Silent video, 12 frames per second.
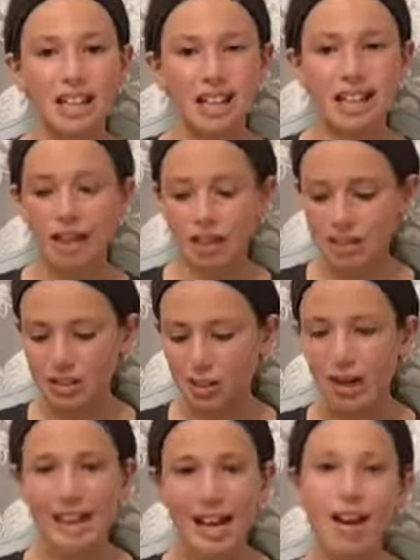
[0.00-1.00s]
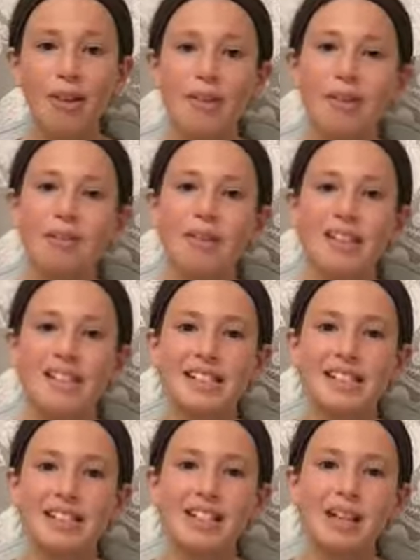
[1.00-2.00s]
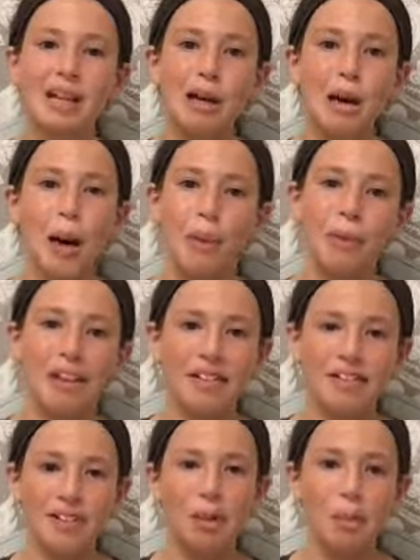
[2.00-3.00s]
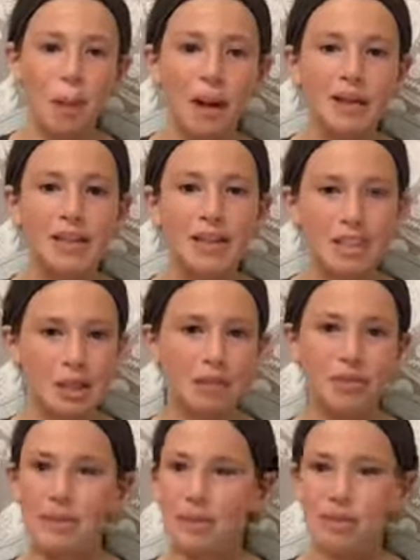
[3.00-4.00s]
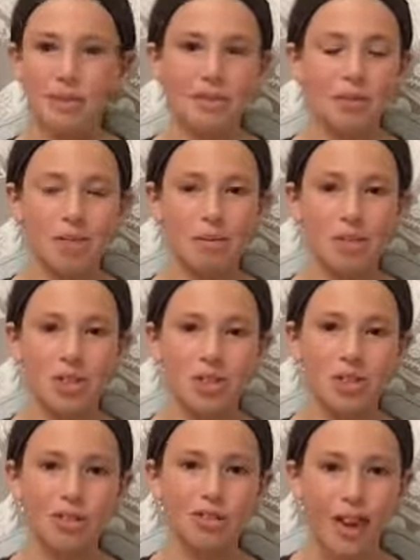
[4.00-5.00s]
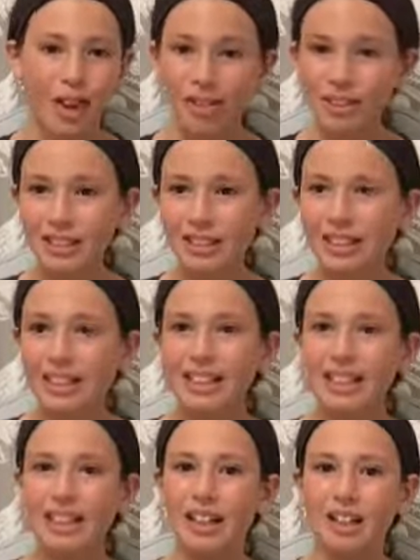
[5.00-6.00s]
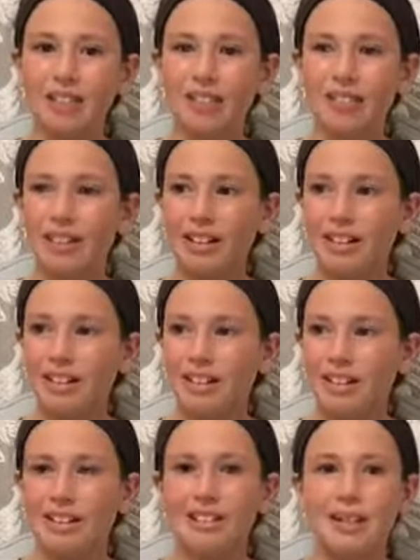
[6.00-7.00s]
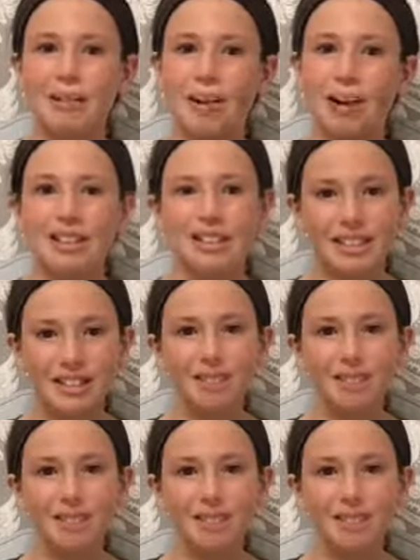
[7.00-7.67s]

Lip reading: Yeah, so right now I'm going to basically play a video montage of different bullet journal fails just because I want to.